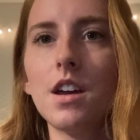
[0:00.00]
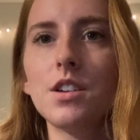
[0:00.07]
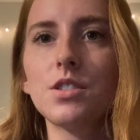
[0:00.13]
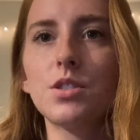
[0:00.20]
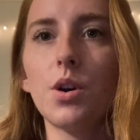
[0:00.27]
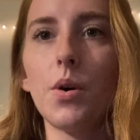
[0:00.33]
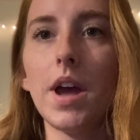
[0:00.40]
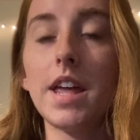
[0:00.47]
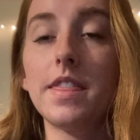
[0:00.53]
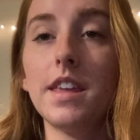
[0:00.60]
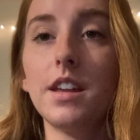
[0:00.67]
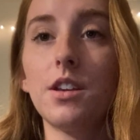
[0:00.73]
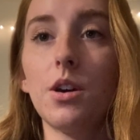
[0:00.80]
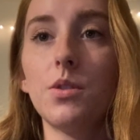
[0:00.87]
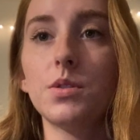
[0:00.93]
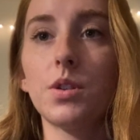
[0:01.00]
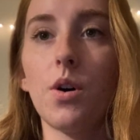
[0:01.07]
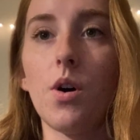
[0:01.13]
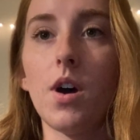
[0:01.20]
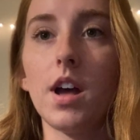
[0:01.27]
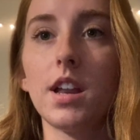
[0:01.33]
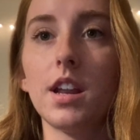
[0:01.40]
So it then goes
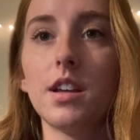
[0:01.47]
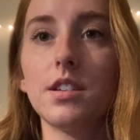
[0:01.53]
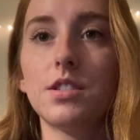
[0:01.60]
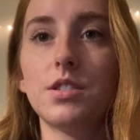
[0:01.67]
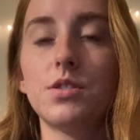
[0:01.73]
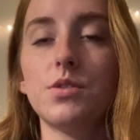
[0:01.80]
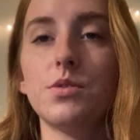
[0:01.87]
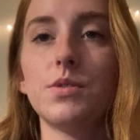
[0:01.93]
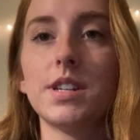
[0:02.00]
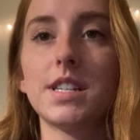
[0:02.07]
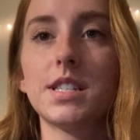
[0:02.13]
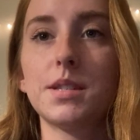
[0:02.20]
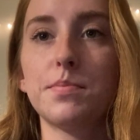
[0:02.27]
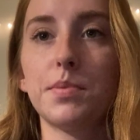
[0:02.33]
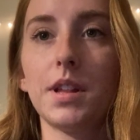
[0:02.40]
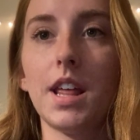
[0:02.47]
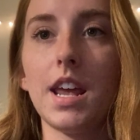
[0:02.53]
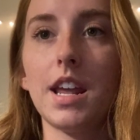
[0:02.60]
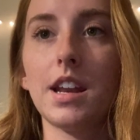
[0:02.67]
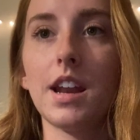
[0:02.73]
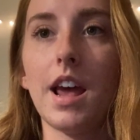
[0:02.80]
on to explain